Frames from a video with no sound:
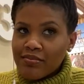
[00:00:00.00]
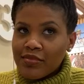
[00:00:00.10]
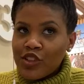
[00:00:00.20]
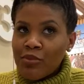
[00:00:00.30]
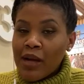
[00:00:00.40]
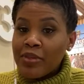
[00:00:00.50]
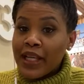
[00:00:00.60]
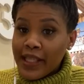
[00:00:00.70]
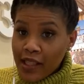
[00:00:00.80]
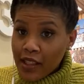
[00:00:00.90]
you might be
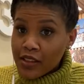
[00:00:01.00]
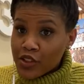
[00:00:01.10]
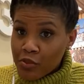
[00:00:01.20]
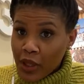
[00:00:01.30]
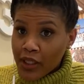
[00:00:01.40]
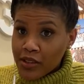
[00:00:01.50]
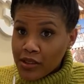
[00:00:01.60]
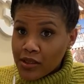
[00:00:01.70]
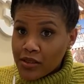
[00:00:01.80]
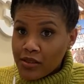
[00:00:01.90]
eating a little too much.
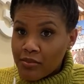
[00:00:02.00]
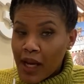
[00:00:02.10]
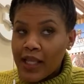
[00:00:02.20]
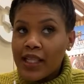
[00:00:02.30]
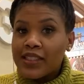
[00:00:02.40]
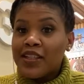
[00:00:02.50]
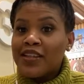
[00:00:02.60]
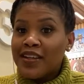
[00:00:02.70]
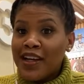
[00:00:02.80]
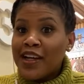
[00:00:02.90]
You might need
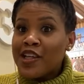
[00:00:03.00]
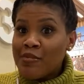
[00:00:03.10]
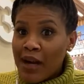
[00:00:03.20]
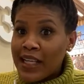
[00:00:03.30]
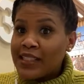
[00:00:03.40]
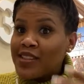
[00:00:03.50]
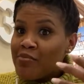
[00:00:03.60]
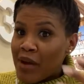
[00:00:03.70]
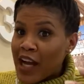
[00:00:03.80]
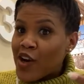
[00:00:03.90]
to
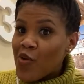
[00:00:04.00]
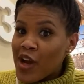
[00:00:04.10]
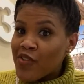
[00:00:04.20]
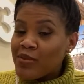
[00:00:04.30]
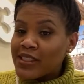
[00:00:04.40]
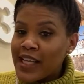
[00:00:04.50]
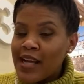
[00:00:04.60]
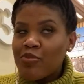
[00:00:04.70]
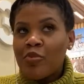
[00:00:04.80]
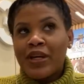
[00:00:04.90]
back away from the
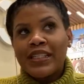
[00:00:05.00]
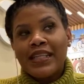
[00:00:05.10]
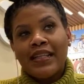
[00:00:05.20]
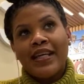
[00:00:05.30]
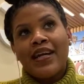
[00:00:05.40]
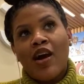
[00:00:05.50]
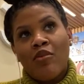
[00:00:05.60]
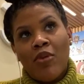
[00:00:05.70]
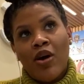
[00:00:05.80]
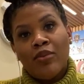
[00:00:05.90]
table, because I think our
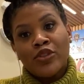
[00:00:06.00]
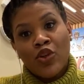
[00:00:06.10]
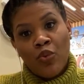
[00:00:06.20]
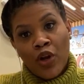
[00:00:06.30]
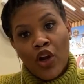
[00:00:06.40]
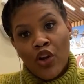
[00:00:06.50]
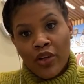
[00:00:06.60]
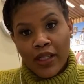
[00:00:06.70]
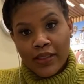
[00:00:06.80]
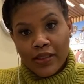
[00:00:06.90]
moms don't want to hurt
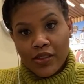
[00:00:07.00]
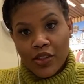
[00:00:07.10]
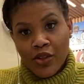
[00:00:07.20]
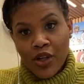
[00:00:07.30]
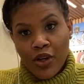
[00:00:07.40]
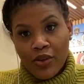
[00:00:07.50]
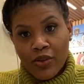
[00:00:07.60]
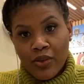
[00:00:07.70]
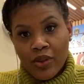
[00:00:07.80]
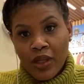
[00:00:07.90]
us, you know.
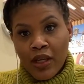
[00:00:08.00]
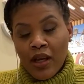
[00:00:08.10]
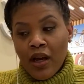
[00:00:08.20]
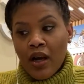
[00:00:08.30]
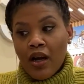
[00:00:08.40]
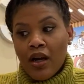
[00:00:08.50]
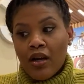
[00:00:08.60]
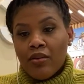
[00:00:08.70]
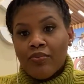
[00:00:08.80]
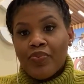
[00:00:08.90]

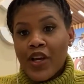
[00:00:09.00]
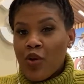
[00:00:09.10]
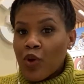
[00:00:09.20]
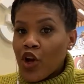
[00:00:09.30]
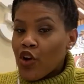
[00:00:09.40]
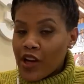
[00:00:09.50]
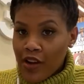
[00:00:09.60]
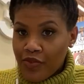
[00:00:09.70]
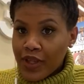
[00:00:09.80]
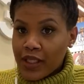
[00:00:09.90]
They don't want to hurt our
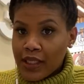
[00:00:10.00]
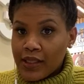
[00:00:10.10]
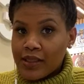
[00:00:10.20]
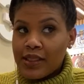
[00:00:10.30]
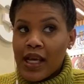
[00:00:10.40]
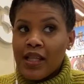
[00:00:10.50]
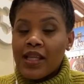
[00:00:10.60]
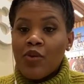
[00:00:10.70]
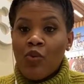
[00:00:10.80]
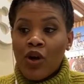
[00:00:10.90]
feelings, and they
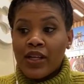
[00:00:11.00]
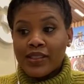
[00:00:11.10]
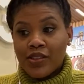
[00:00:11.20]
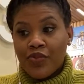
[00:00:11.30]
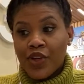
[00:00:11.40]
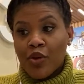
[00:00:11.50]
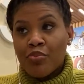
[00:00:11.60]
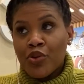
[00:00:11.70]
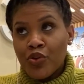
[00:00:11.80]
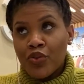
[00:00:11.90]
want us to feel
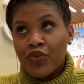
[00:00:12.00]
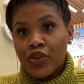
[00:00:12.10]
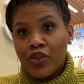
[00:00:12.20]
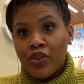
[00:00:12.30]
beautiful.